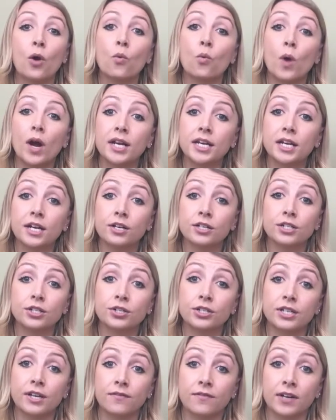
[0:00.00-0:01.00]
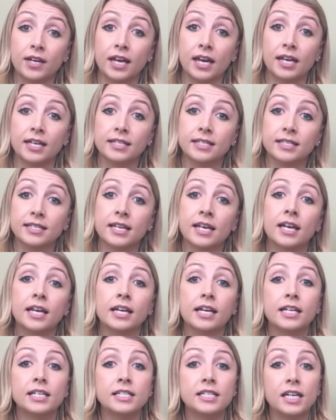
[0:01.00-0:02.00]
one-year certificates,
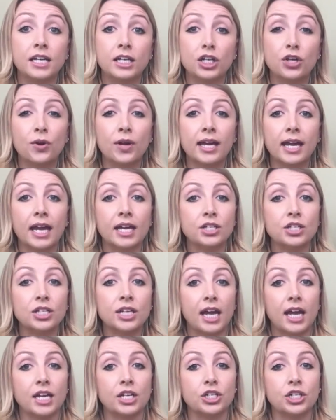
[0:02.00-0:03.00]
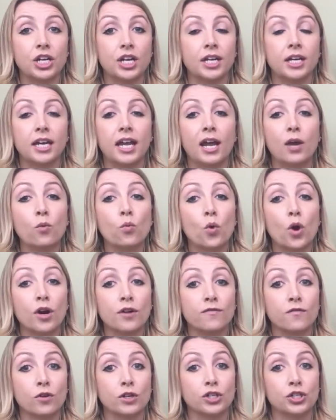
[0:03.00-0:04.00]
continuing education, and
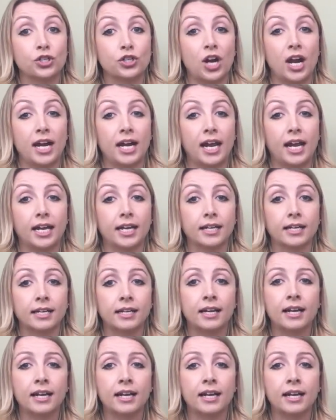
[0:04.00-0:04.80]
workforce training.